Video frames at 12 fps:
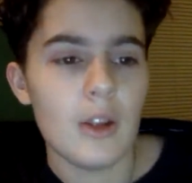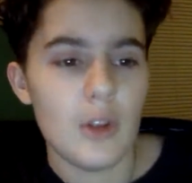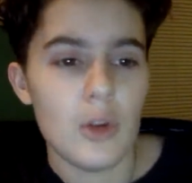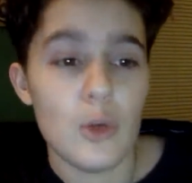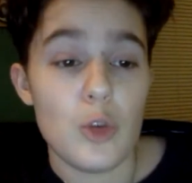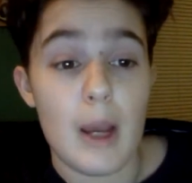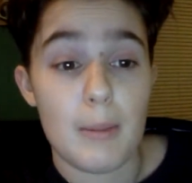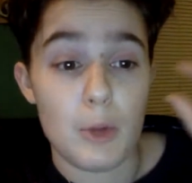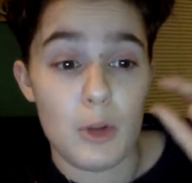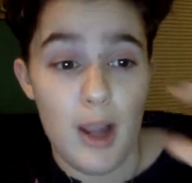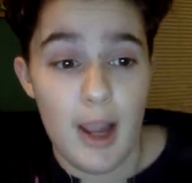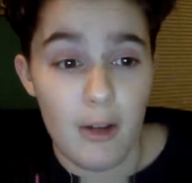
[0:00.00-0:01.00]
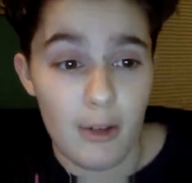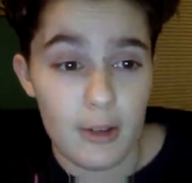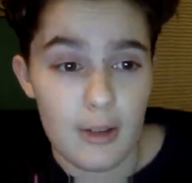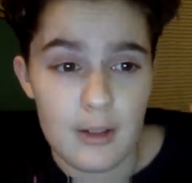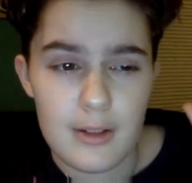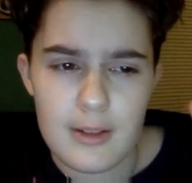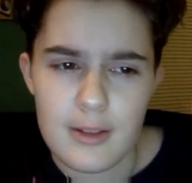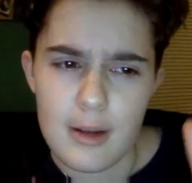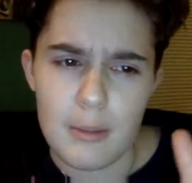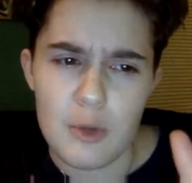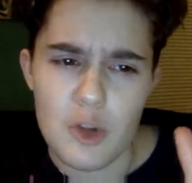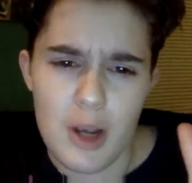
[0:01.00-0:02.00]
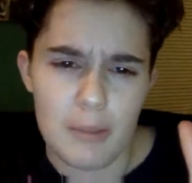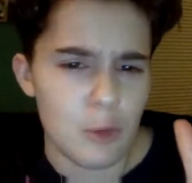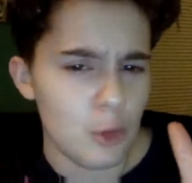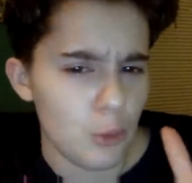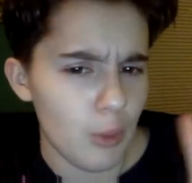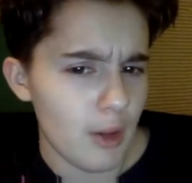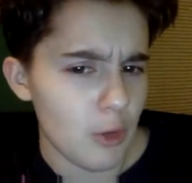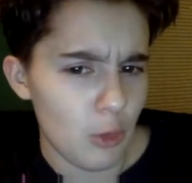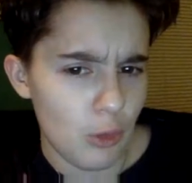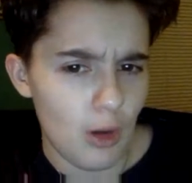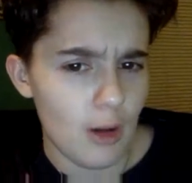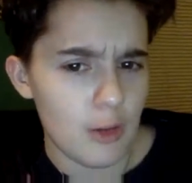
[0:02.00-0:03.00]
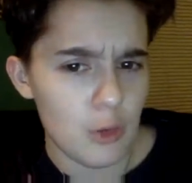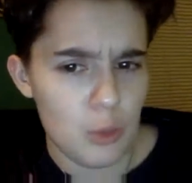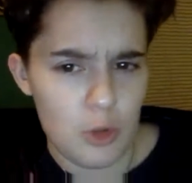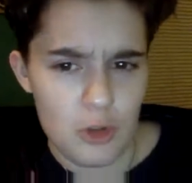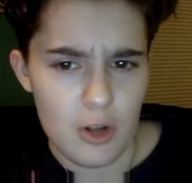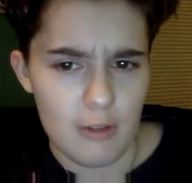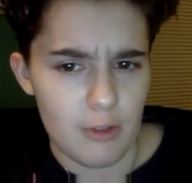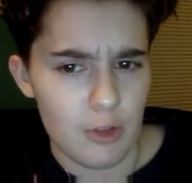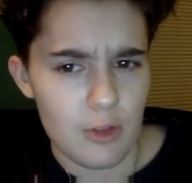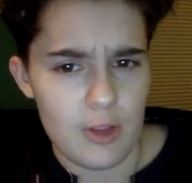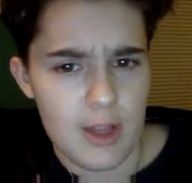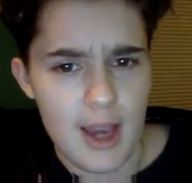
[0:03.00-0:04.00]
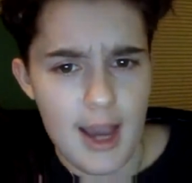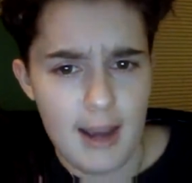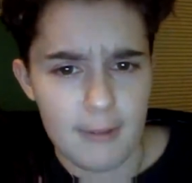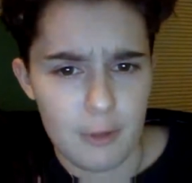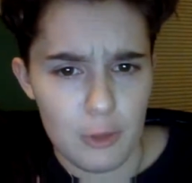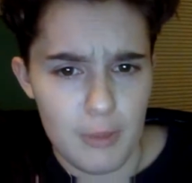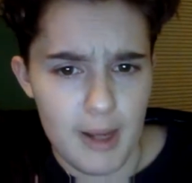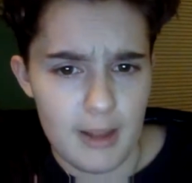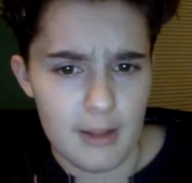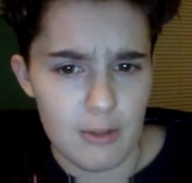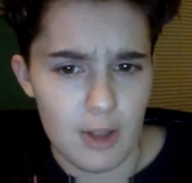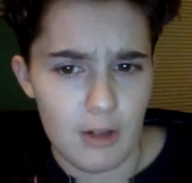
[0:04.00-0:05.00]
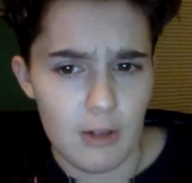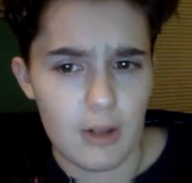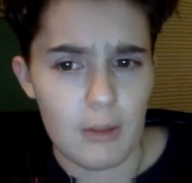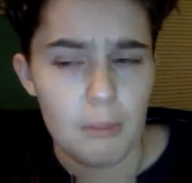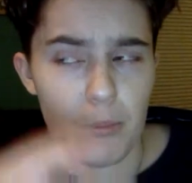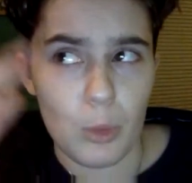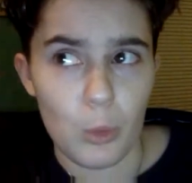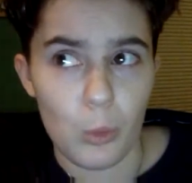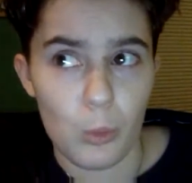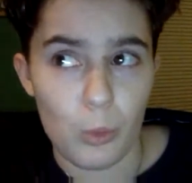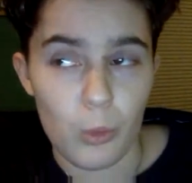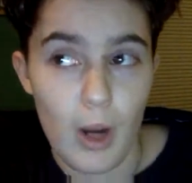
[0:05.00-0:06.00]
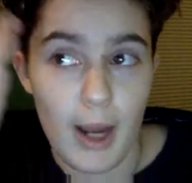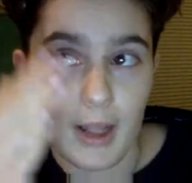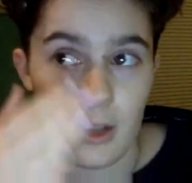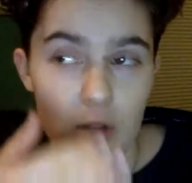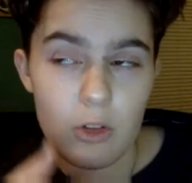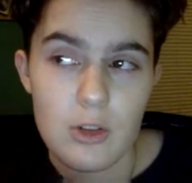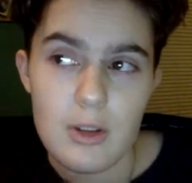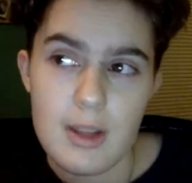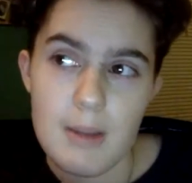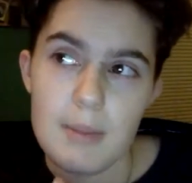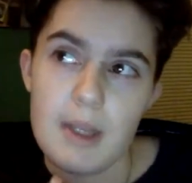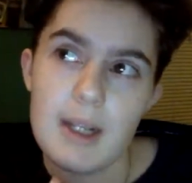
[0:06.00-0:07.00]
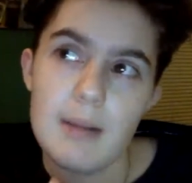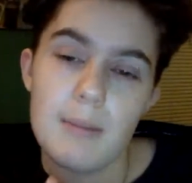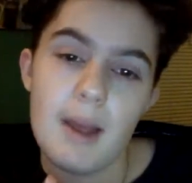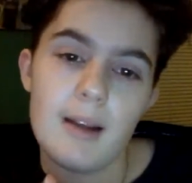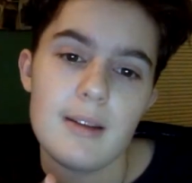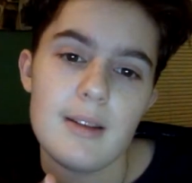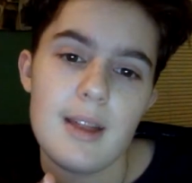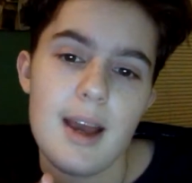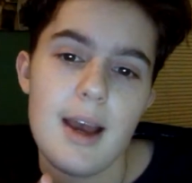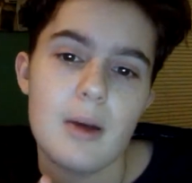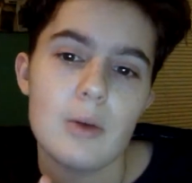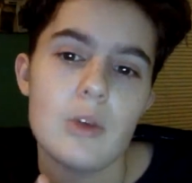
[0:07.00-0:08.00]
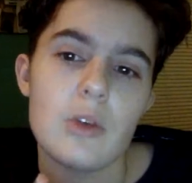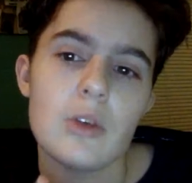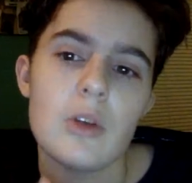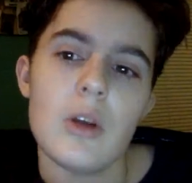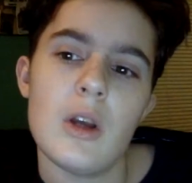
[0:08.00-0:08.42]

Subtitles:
New chapter Eric, subchapter Red Cross, which covers the aftermath of Eric prior to them getting back to the house.